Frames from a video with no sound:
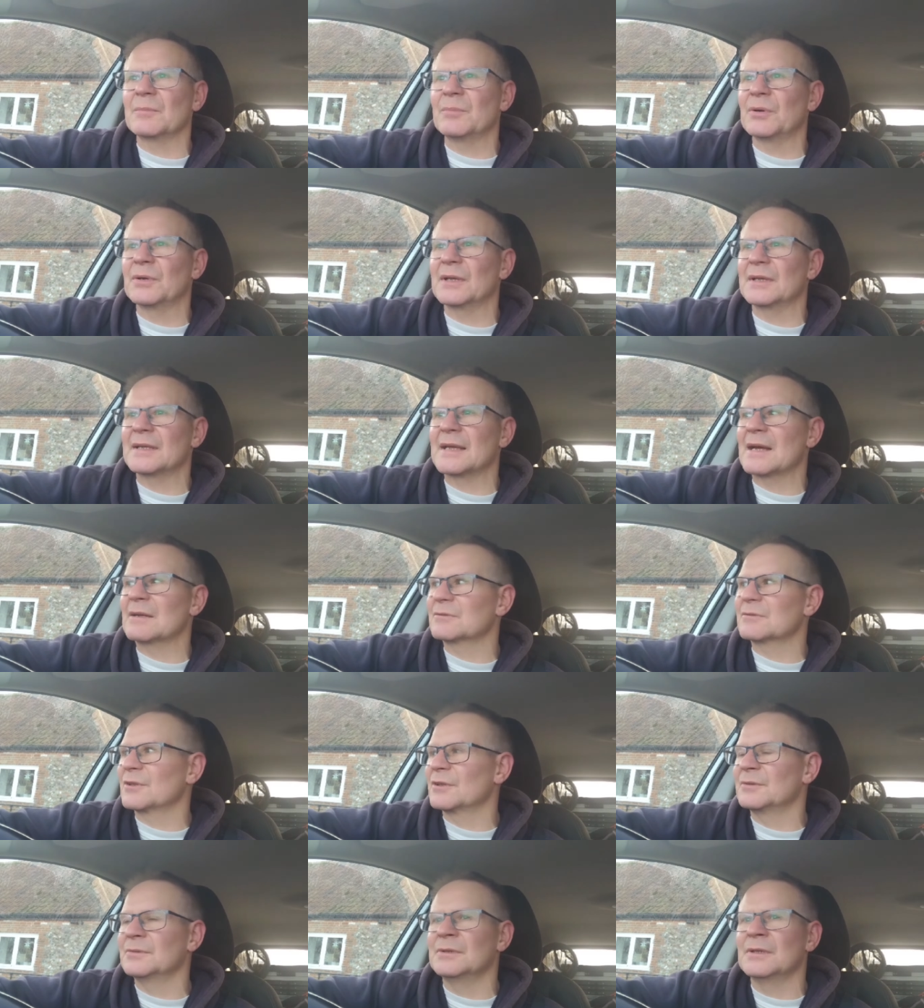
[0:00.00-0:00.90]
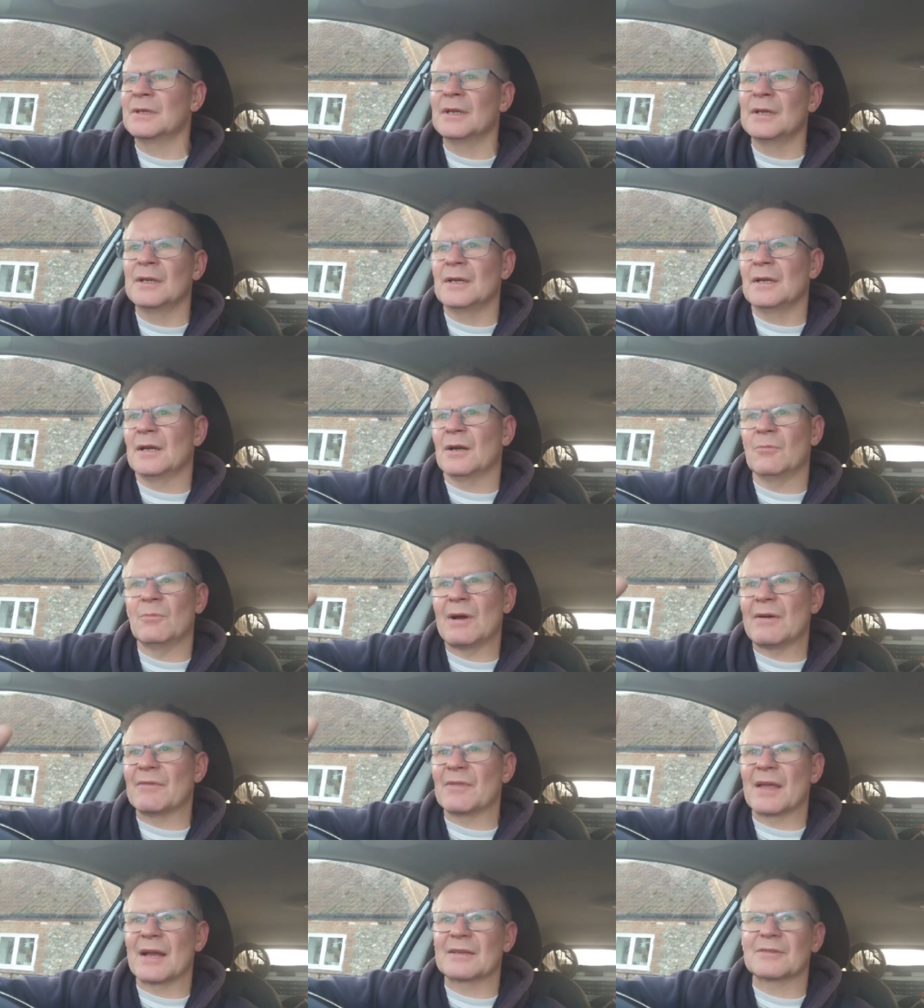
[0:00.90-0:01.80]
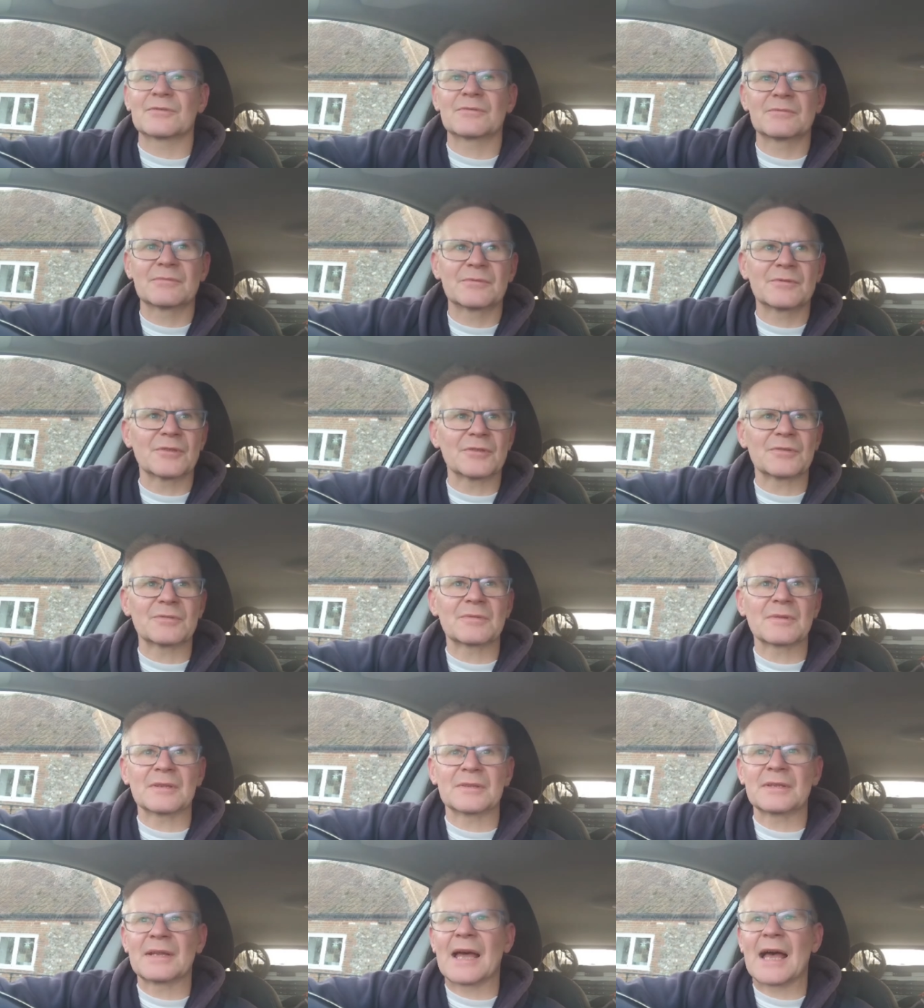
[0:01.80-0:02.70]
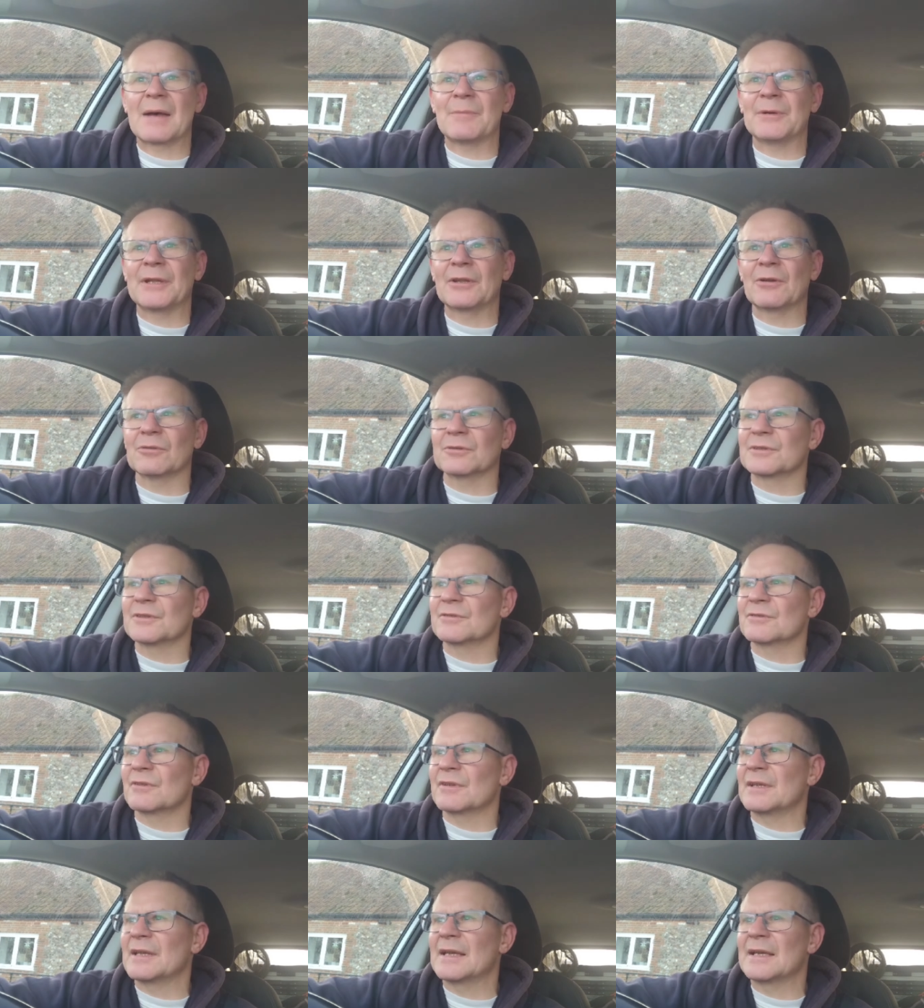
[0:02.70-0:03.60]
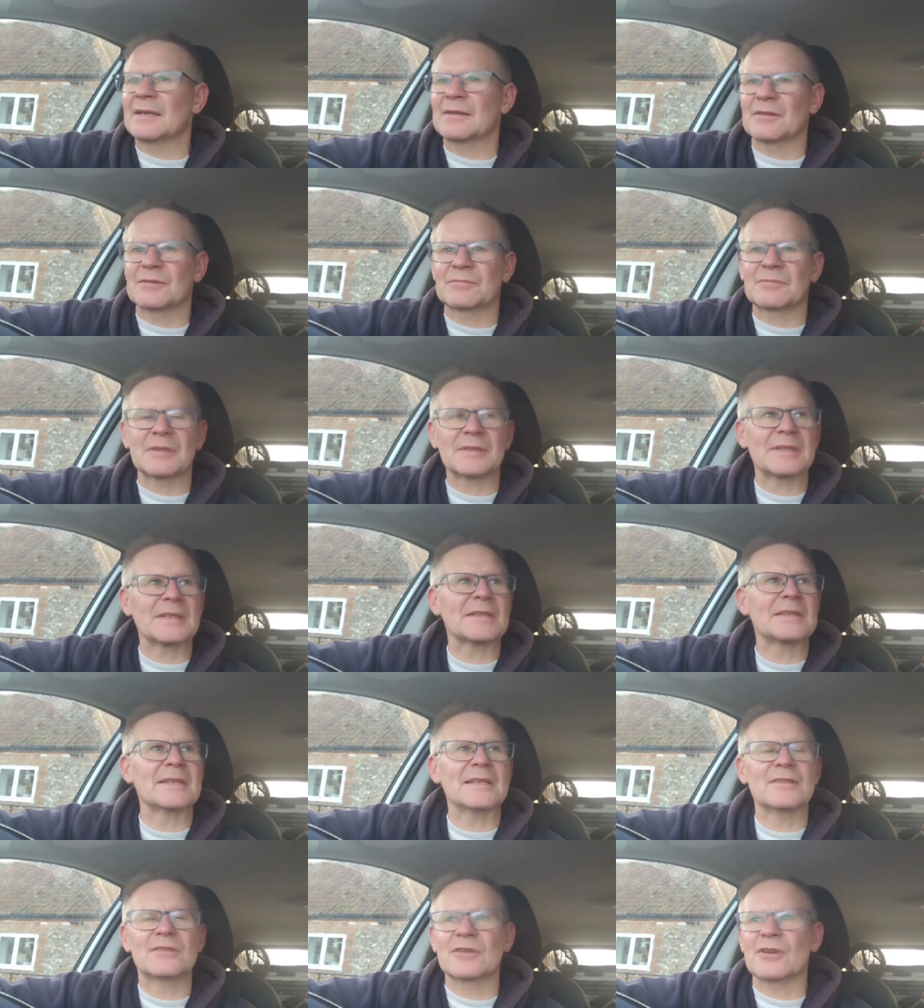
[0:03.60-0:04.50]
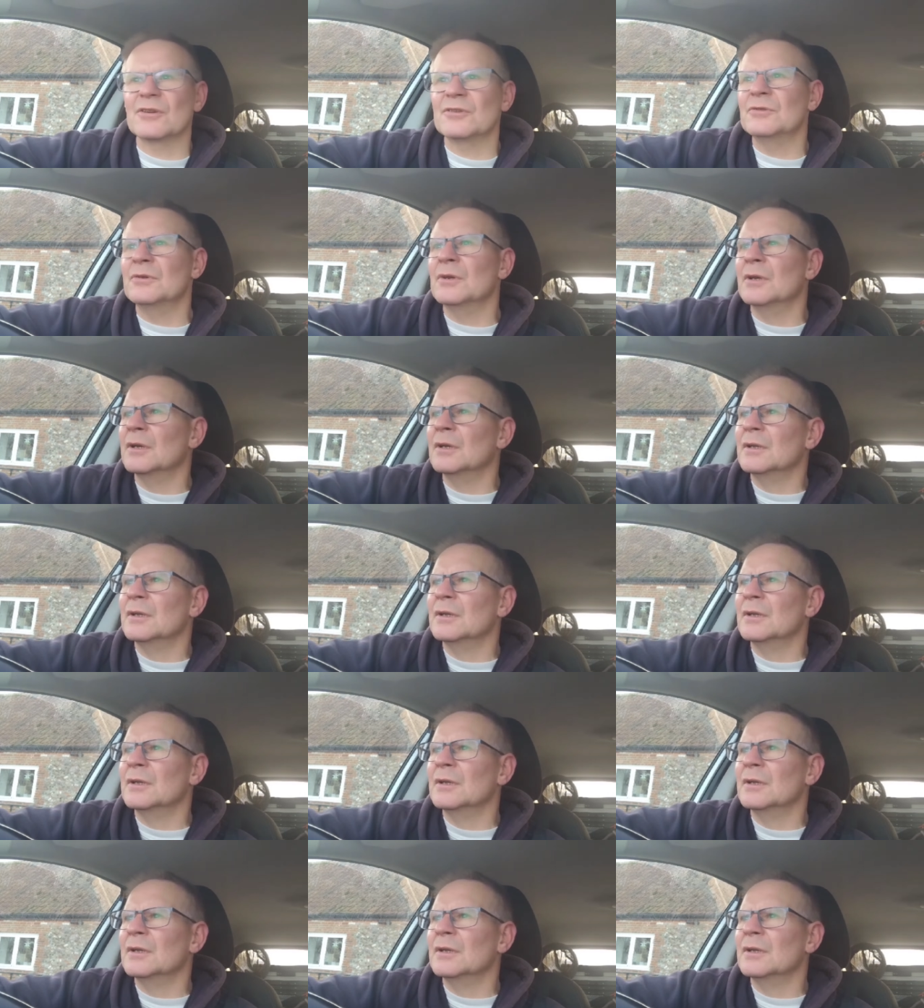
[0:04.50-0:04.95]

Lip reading: put it down to. And whether that's just, I don't know how many otters are in here. I did see 2.